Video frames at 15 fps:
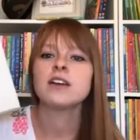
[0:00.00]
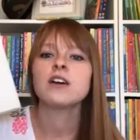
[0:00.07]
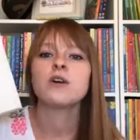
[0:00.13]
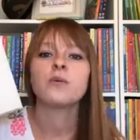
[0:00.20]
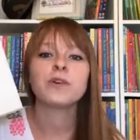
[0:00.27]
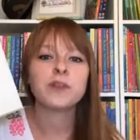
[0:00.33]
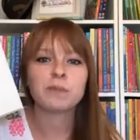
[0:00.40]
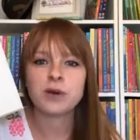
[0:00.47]

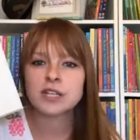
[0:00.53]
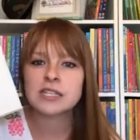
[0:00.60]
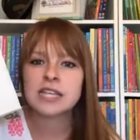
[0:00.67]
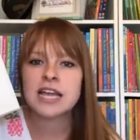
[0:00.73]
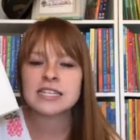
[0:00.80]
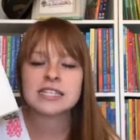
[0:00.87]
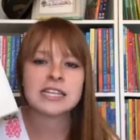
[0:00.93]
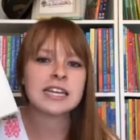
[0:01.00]
with a
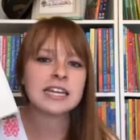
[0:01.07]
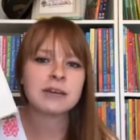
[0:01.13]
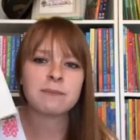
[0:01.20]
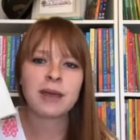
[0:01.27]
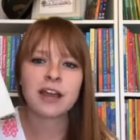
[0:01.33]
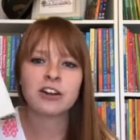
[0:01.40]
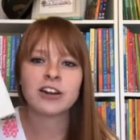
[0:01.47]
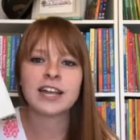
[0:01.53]
princess that he can
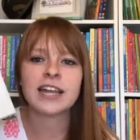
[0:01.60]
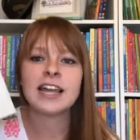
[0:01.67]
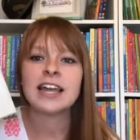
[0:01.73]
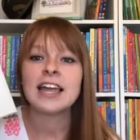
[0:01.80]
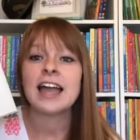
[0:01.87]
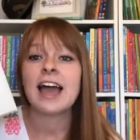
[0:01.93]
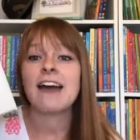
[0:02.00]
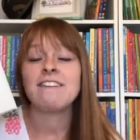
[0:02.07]
marry
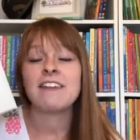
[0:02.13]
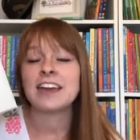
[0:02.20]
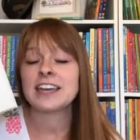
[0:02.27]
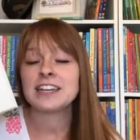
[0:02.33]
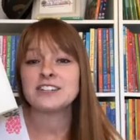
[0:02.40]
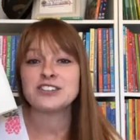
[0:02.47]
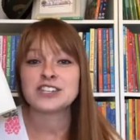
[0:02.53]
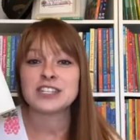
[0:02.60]
and they
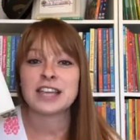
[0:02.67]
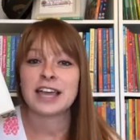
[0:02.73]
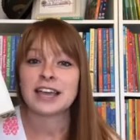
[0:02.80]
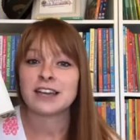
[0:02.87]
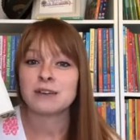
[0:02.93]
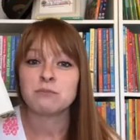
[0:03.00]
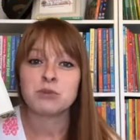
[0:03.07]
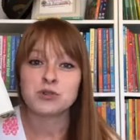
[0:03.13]
can just
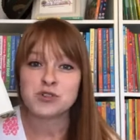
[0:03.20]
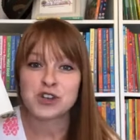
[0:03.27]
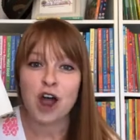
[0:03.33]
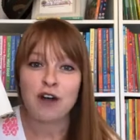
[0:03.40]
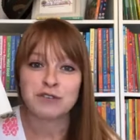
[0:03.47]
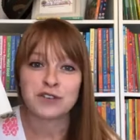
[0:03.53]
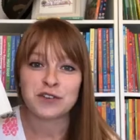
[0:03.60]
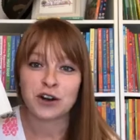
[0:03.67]
like mooch
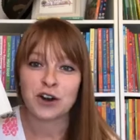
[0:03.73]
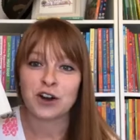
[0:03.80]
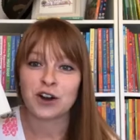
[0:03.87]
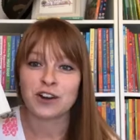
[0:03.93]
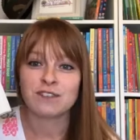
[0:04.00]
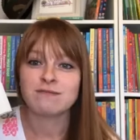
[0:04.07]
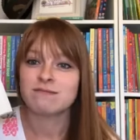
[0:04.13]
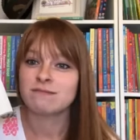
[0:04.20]
off of
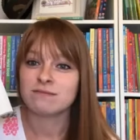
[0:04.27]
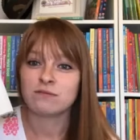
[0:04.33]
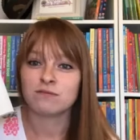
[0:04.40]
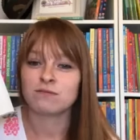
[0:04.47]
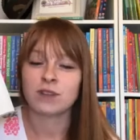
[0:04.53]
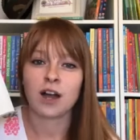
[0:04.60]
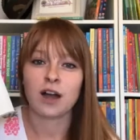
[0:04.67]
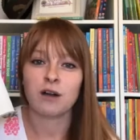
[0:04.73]
her
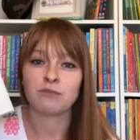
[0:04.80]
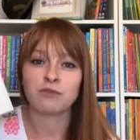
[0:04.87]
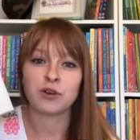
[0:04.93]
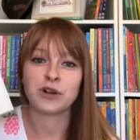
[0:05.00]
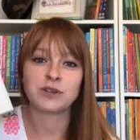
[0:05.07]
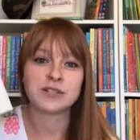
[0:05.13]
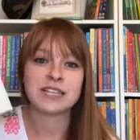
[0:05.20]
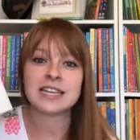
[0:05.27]
um,
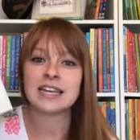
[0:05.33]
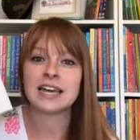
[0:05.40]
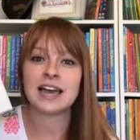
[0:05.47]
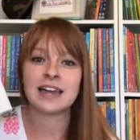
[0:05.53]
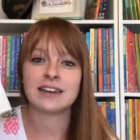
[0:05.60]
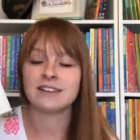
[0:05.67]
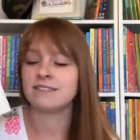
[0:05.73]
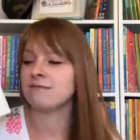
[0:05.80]
royalty
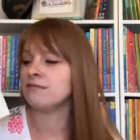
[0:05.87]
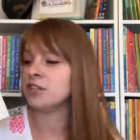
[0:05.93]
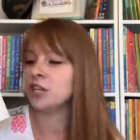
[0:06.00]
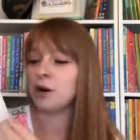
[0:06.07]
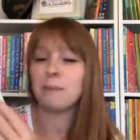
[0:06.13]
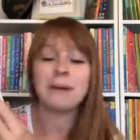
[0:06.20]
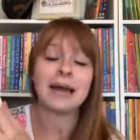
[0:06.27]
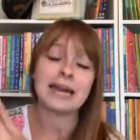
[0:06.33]
and, you
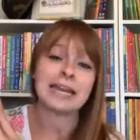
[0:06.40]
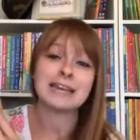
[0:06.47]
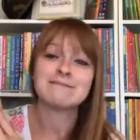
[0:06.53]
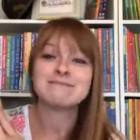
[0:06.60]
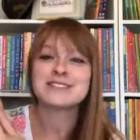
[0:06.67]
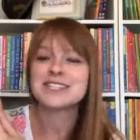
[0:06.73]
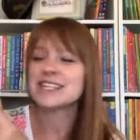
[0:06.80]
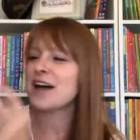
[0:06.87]
know, money.
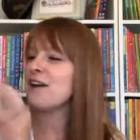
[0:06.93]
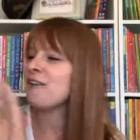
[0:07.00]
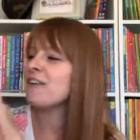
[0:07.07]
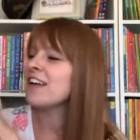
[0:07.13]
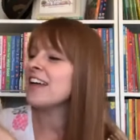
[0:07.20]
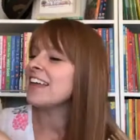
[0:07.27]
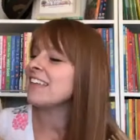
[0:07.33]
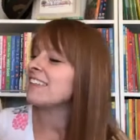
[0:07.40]
So
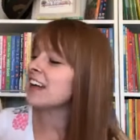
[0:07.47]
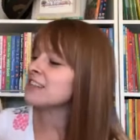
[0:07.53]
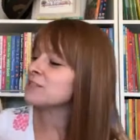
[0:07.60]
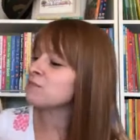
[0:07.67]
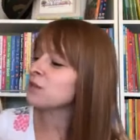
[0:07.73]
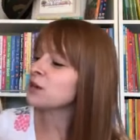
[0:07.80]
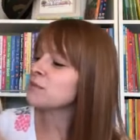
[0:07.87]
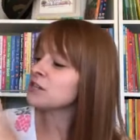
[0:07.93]
that's
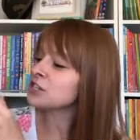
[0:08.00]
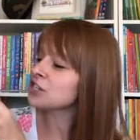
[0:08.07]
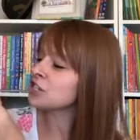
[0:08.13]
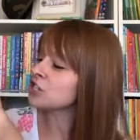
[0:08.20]
pretty much the